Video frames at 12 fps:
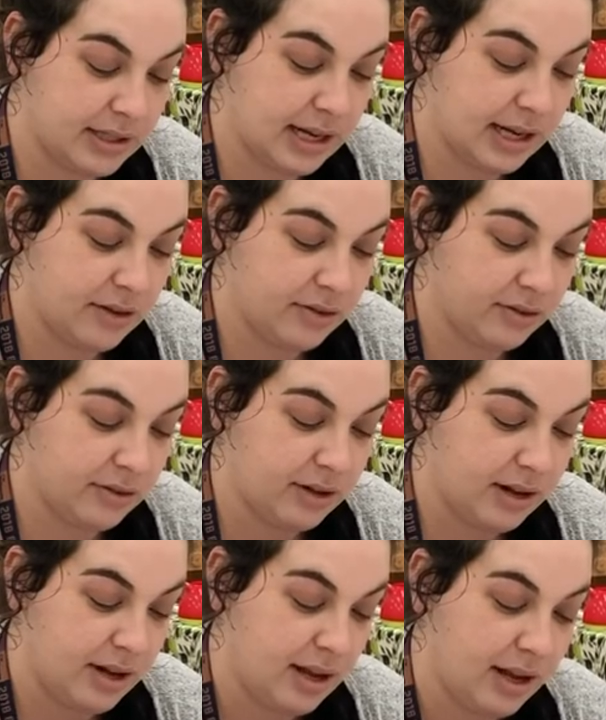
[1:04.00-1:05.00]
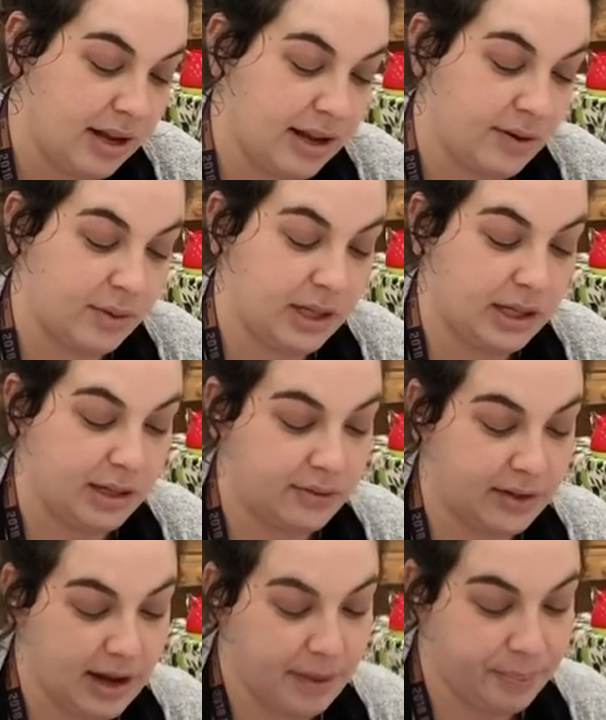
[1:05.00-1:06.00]
down and we
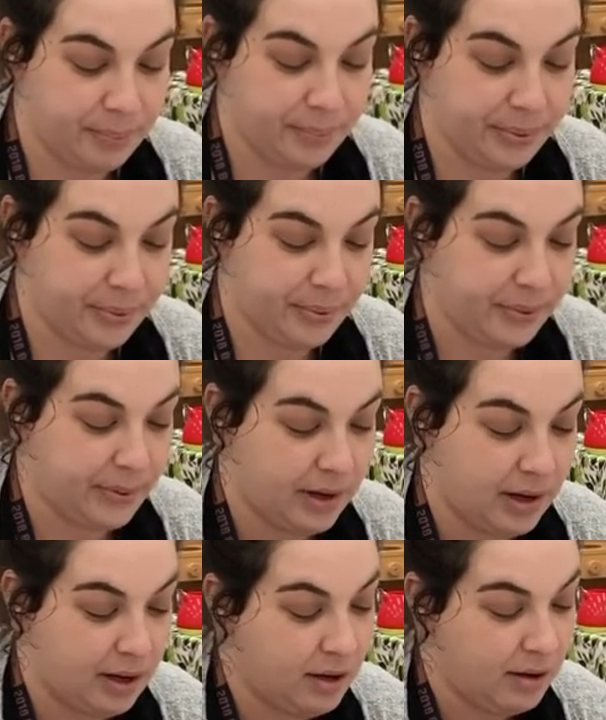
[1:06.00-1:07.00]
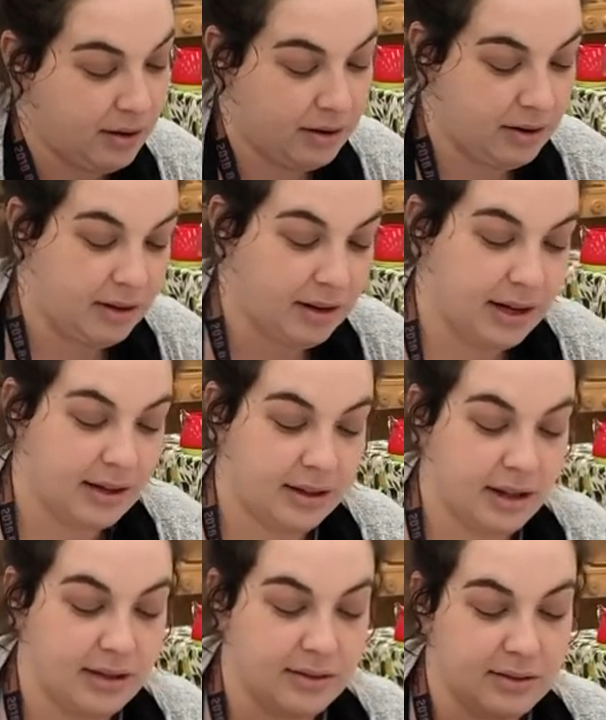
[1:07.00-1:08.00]
lift up, and
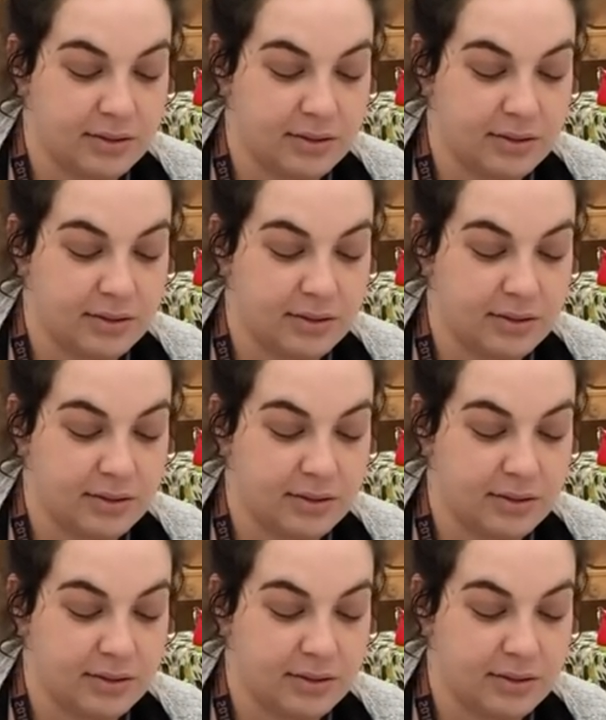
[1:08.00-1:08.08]
that's